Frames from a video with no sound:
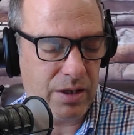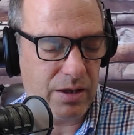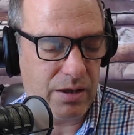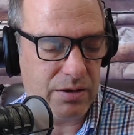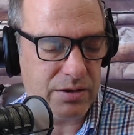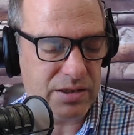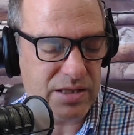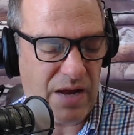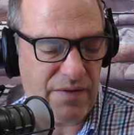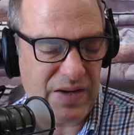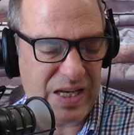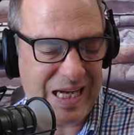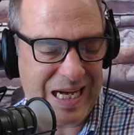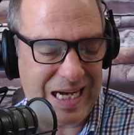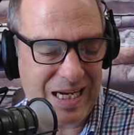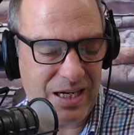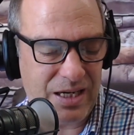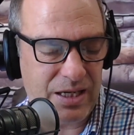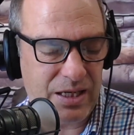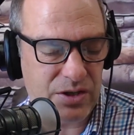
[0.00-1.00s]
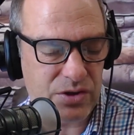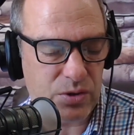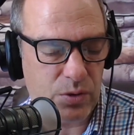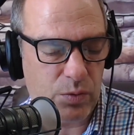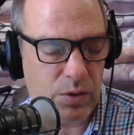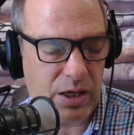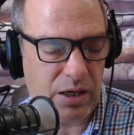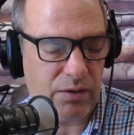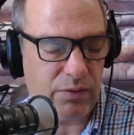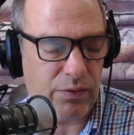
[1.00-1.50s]
7 candidates are
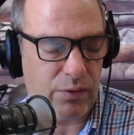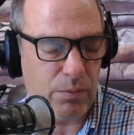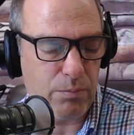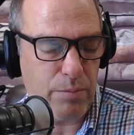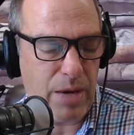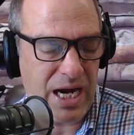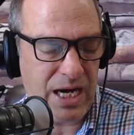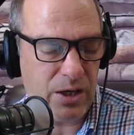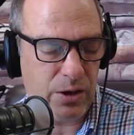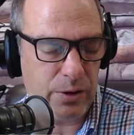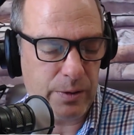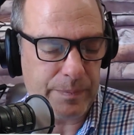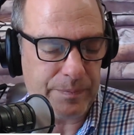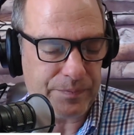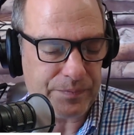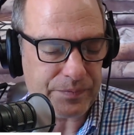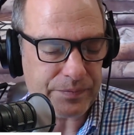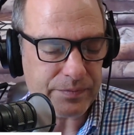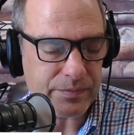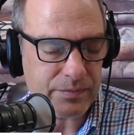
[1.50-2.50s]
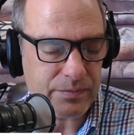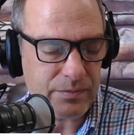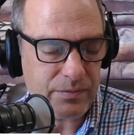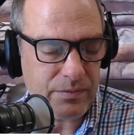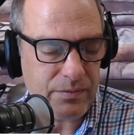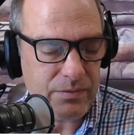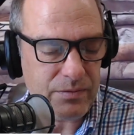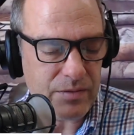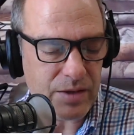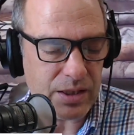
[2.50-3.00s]
running for mayor,
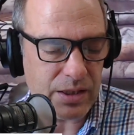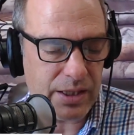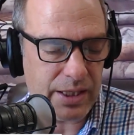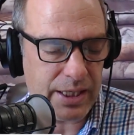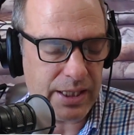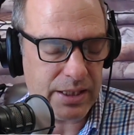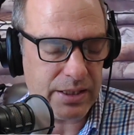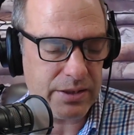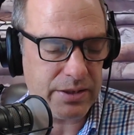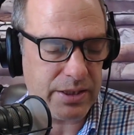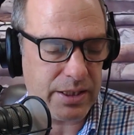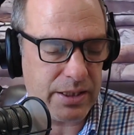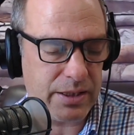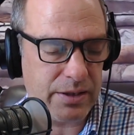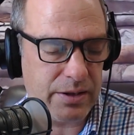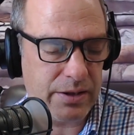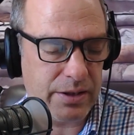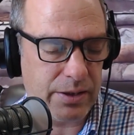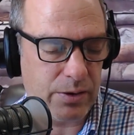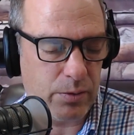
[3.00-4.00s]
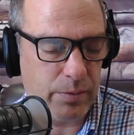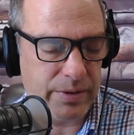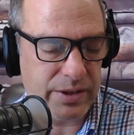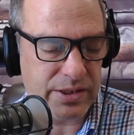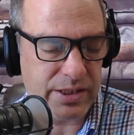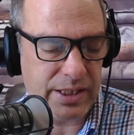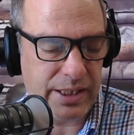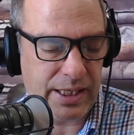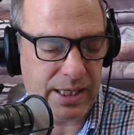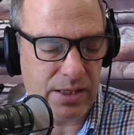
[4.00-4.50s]
and there will be
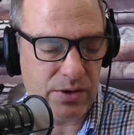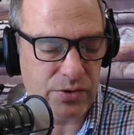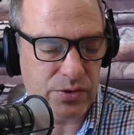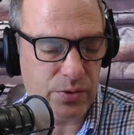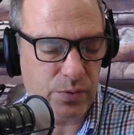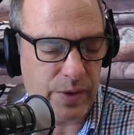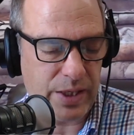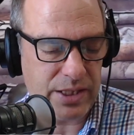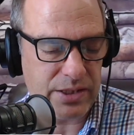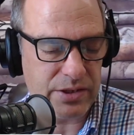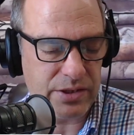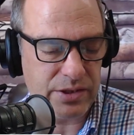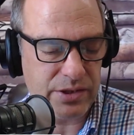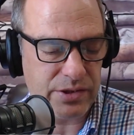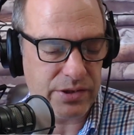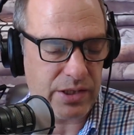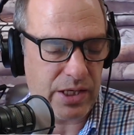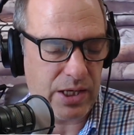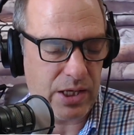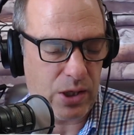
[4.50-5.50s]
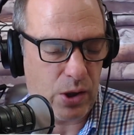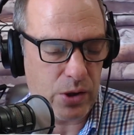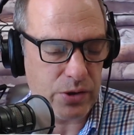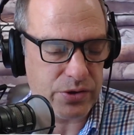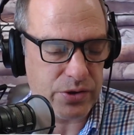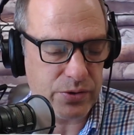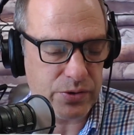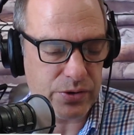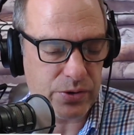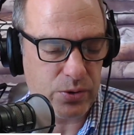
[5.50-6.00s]
city council races,
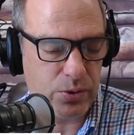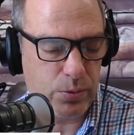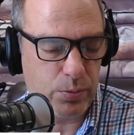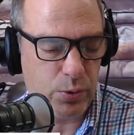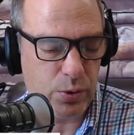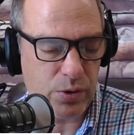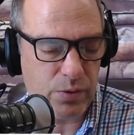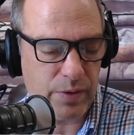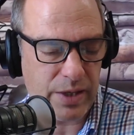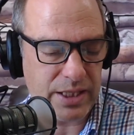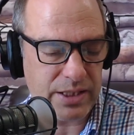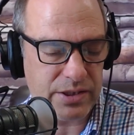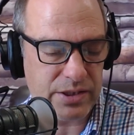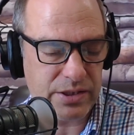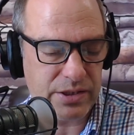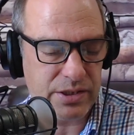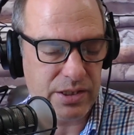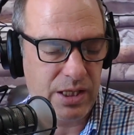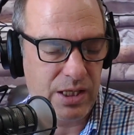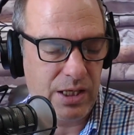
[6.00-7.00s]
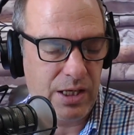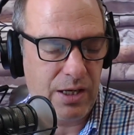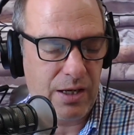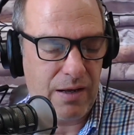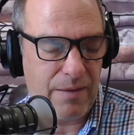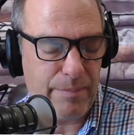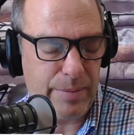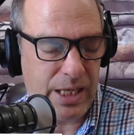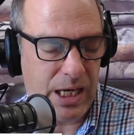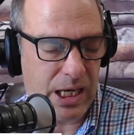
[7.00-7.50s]
also school board races.
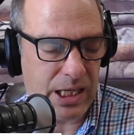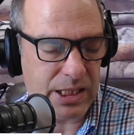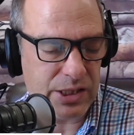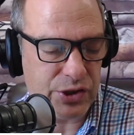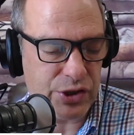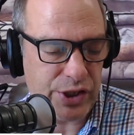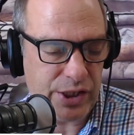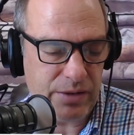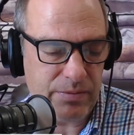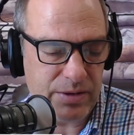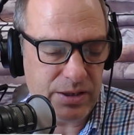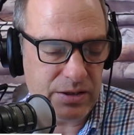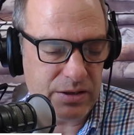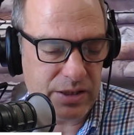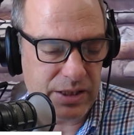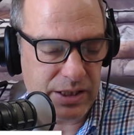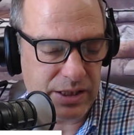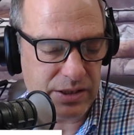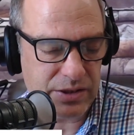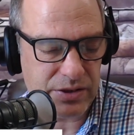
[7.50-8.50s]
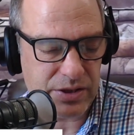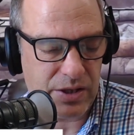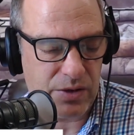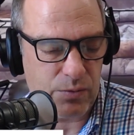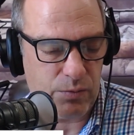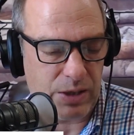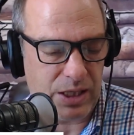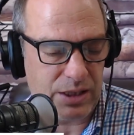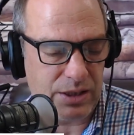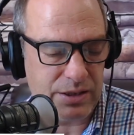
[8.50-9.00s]
Miyagishima is a
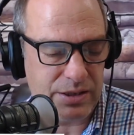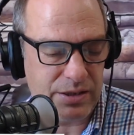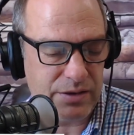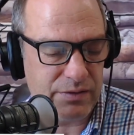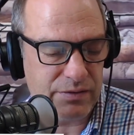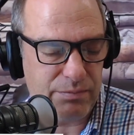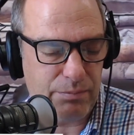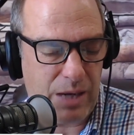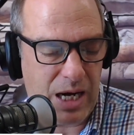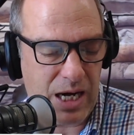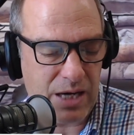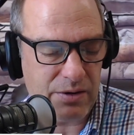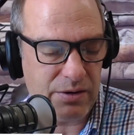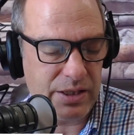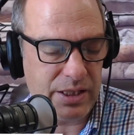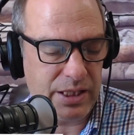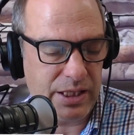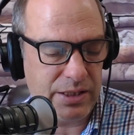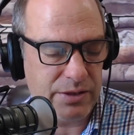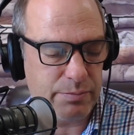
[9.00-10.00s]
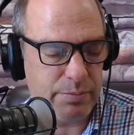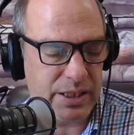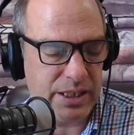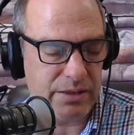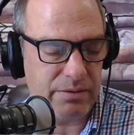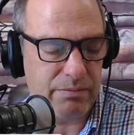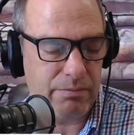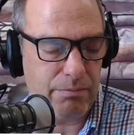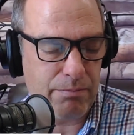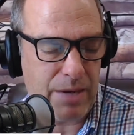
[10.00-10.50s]
relative moderate. He's
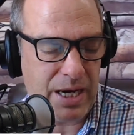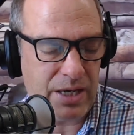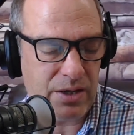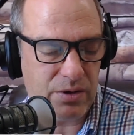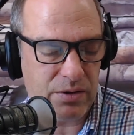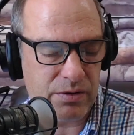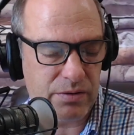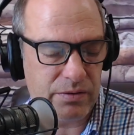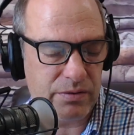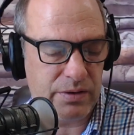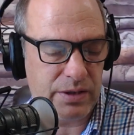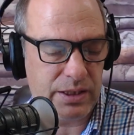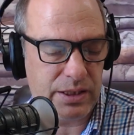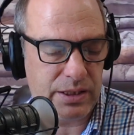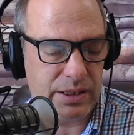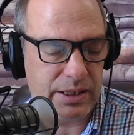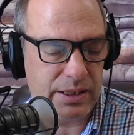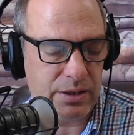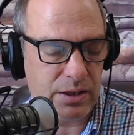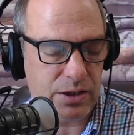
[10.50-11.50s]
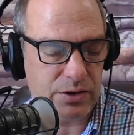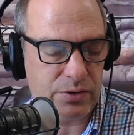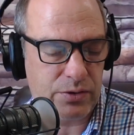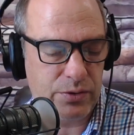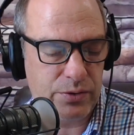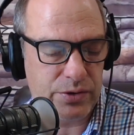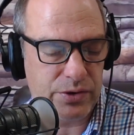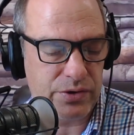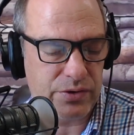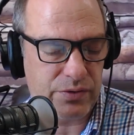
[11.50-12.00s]
been mayor in Las
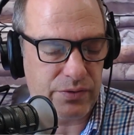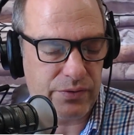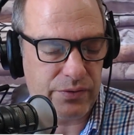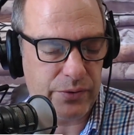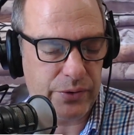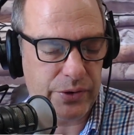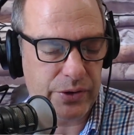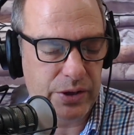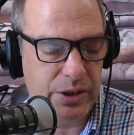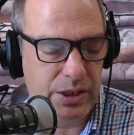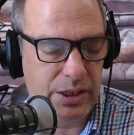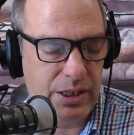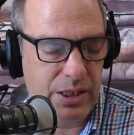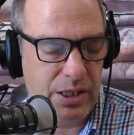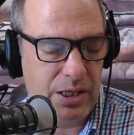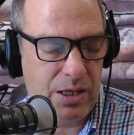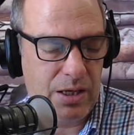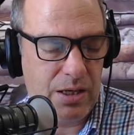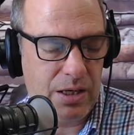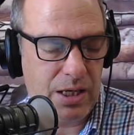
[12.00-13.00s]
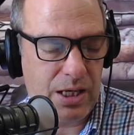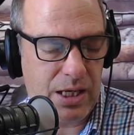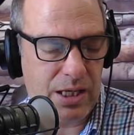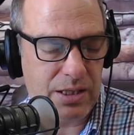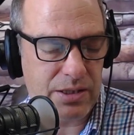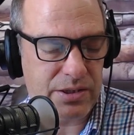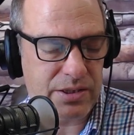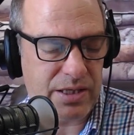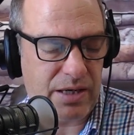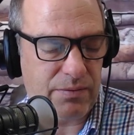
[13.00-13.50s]
Cruces for
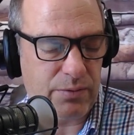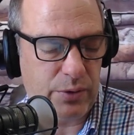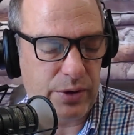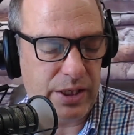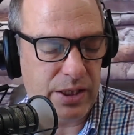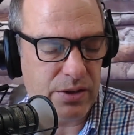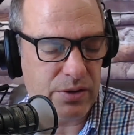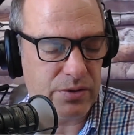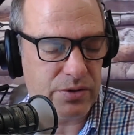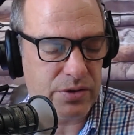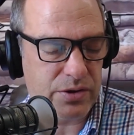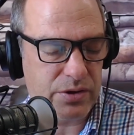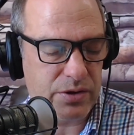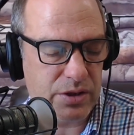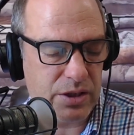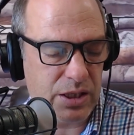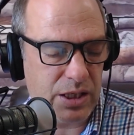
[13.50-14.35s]
several years,